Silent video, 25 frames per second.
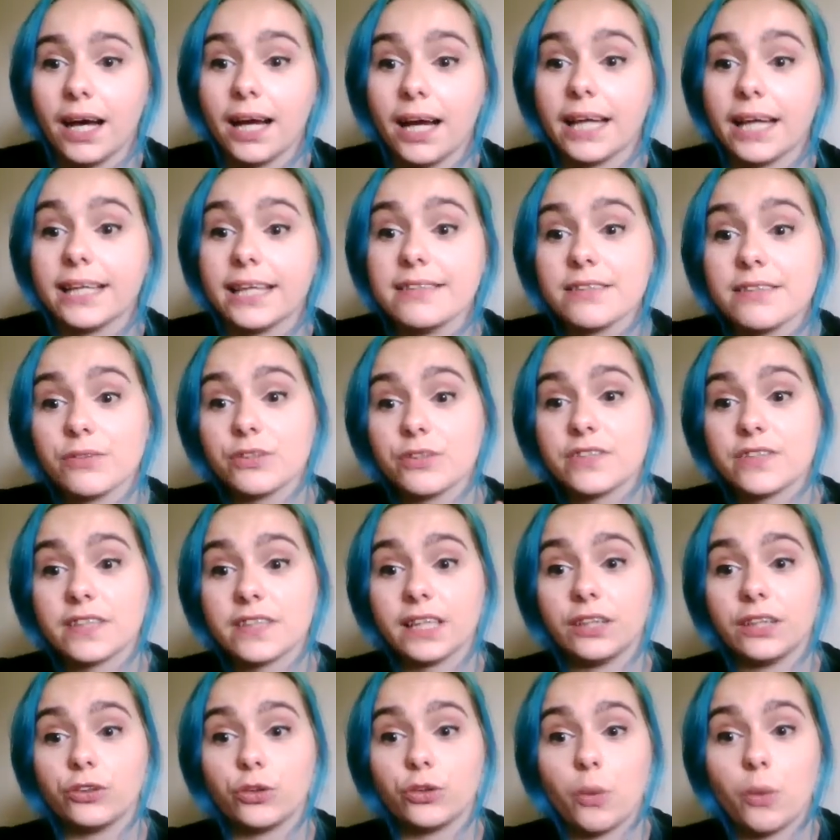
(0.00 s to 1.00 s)
is there a
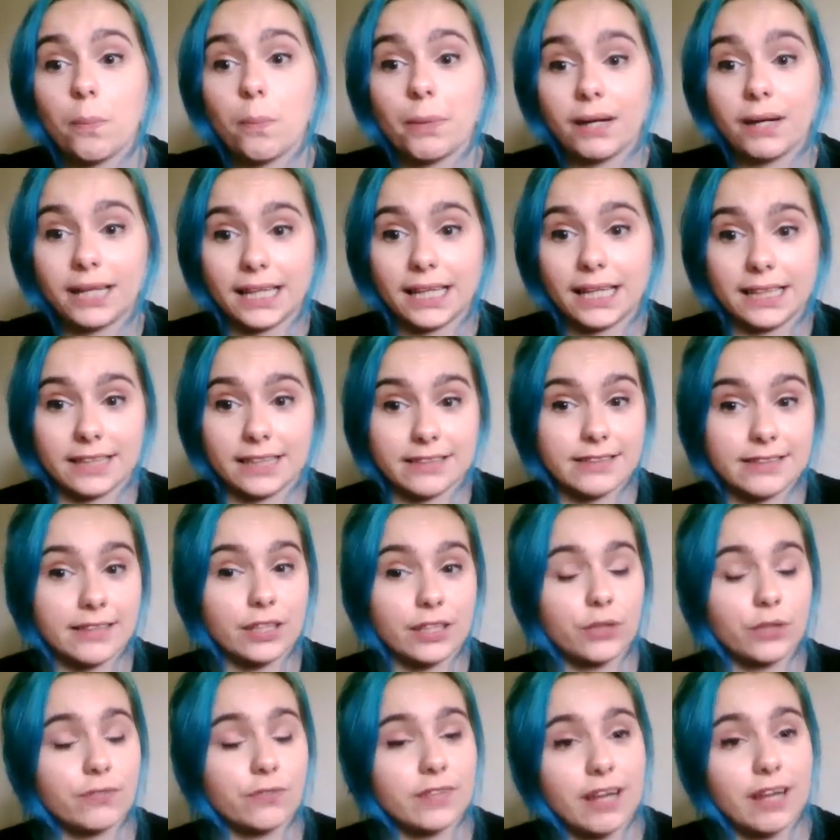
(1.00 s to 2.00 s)
skill on your bucket list that
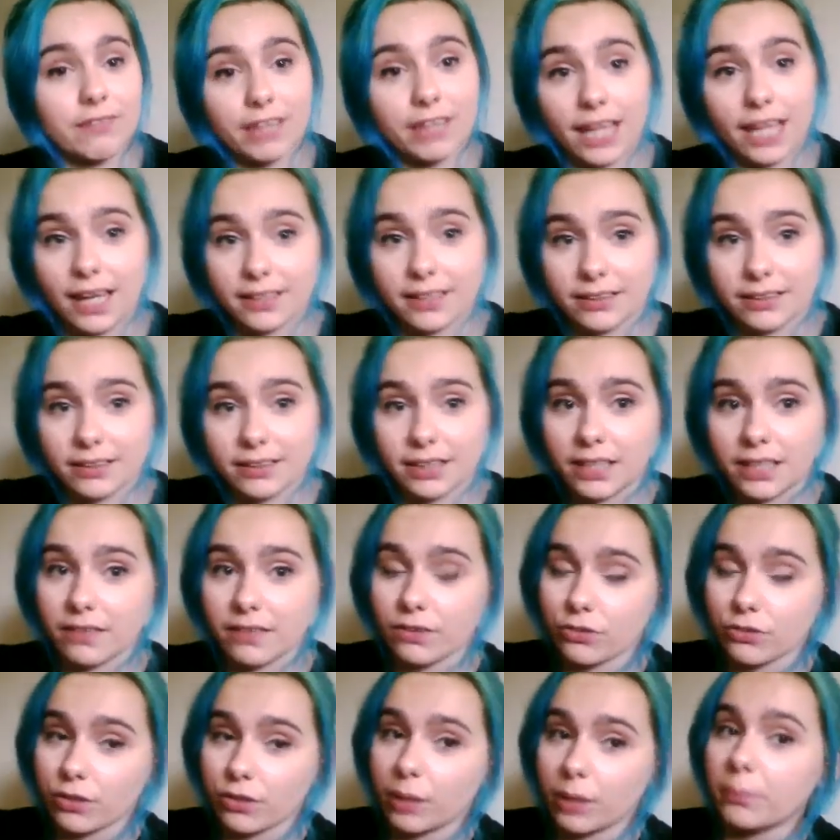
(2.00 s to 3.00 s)
you've never landed, either
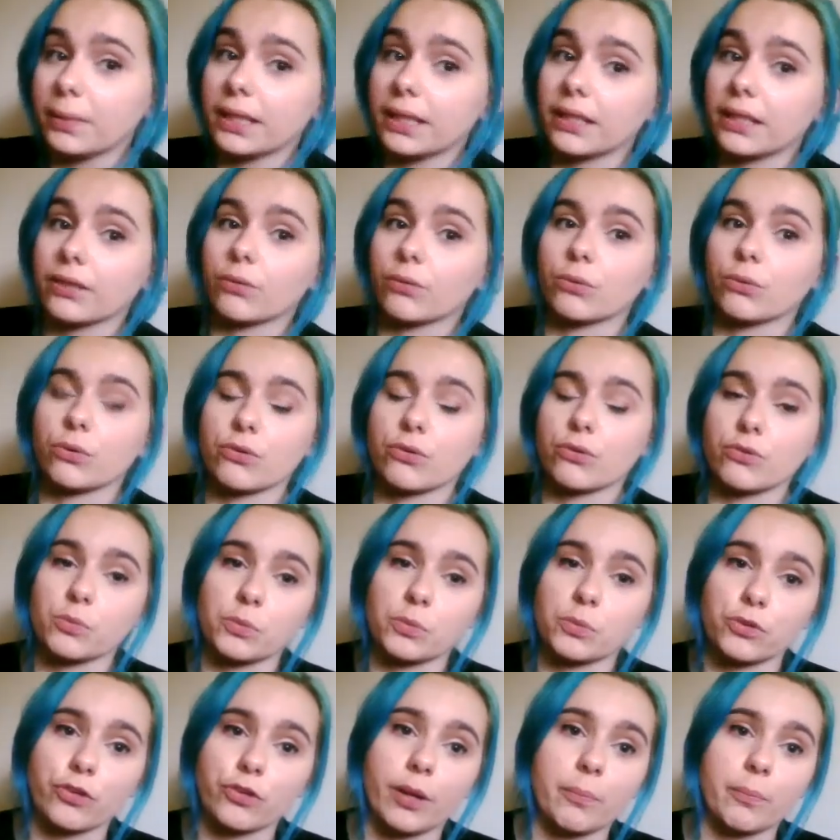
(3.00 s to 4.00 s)
trampoline or super
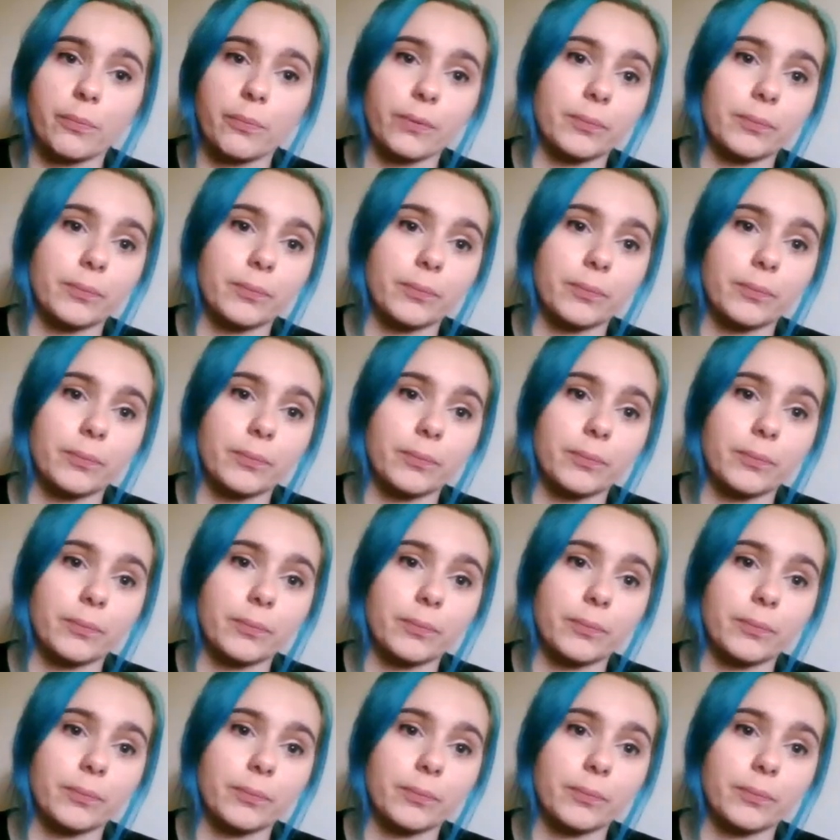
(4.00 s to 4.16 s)
tramp?